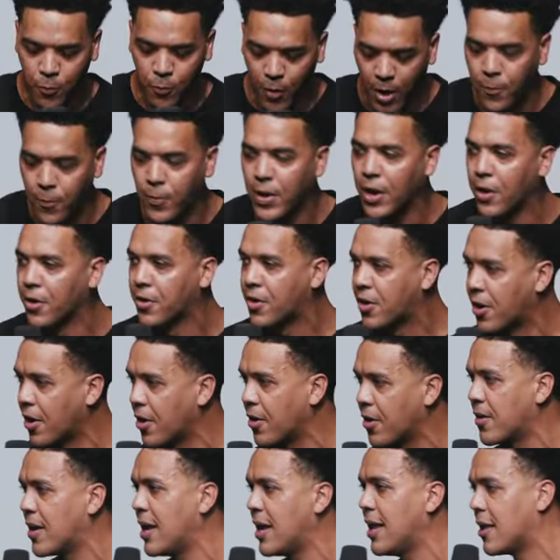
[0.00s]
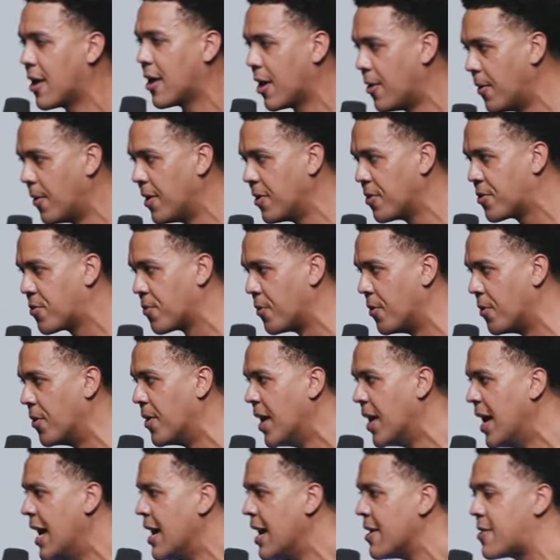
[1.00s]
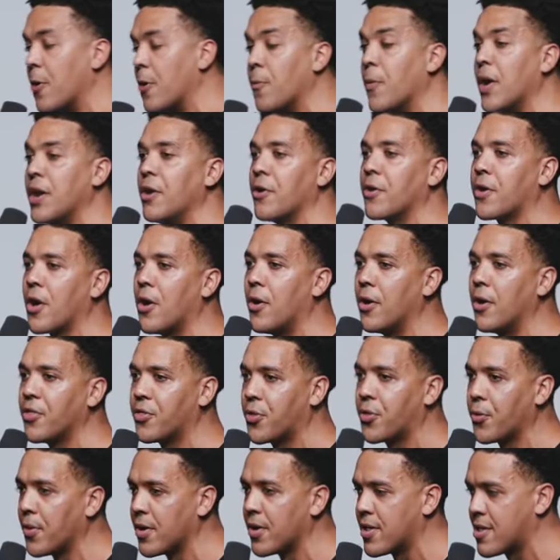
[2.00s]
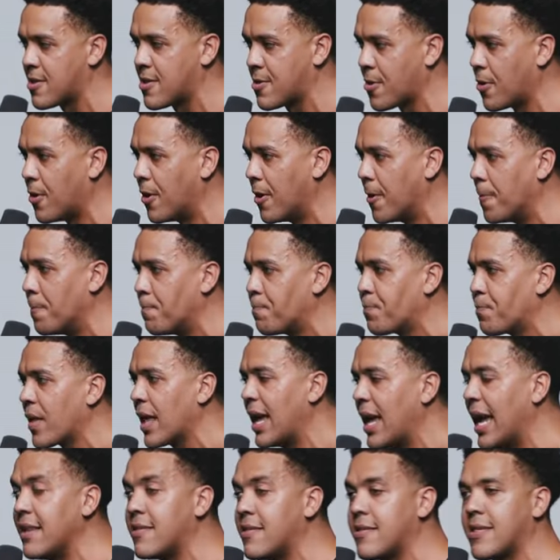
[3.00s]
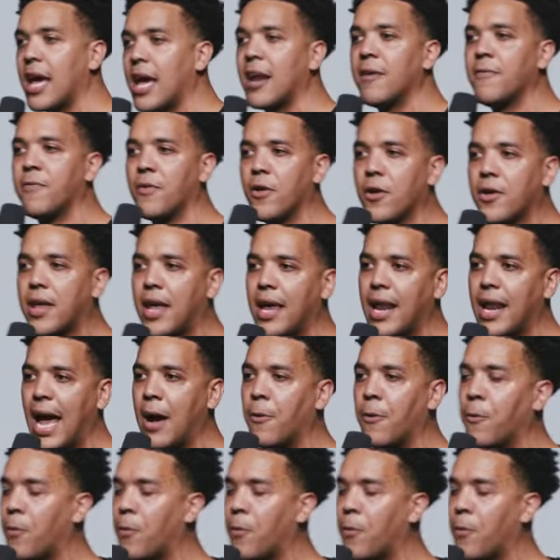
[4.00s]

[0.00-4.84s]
what we are currently going through. So when you're going through a storm, Instead of looking